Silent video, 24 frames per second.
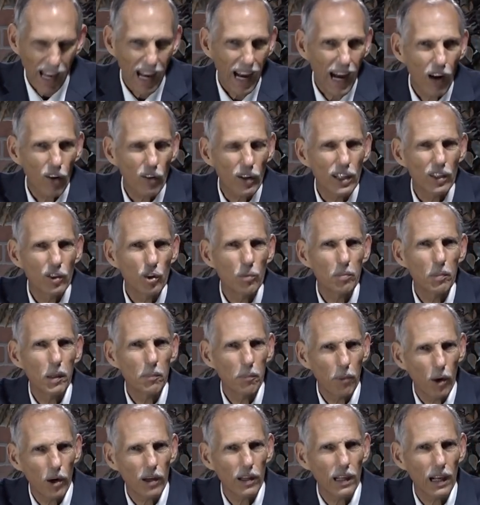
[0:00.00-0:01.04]
How can you be
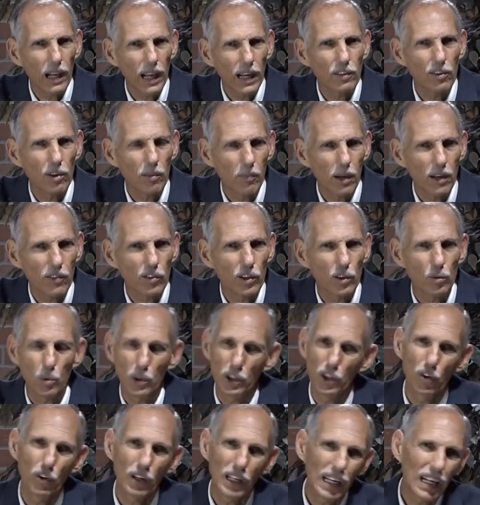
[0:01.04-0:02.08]
part of the Elijah message
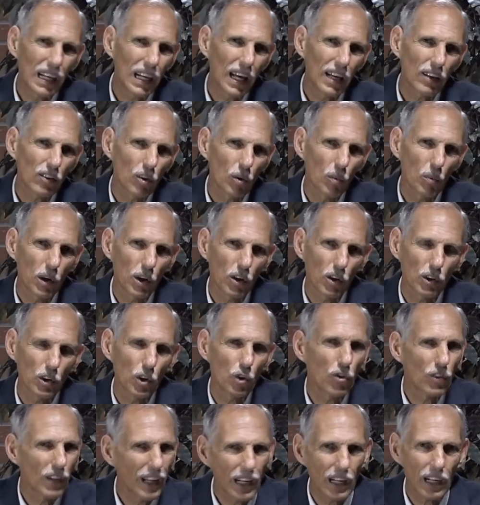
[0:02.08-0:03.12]
when you eat like the world,
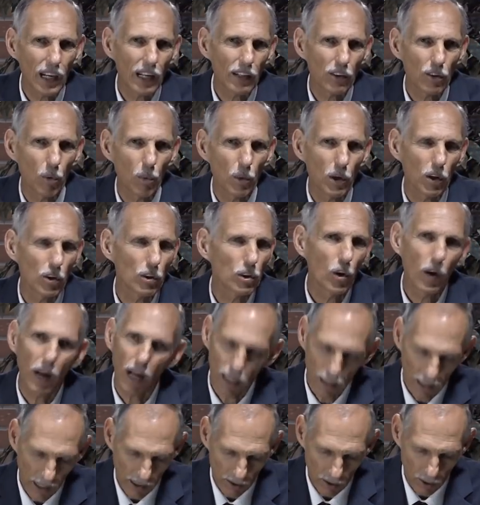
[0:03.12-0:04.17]
you think like the world, you
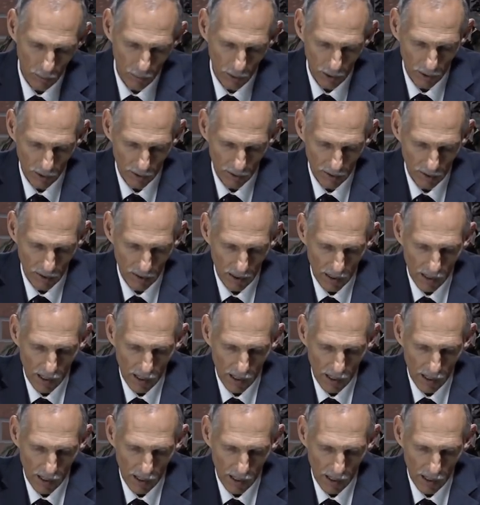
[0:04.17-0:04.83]
act like the world?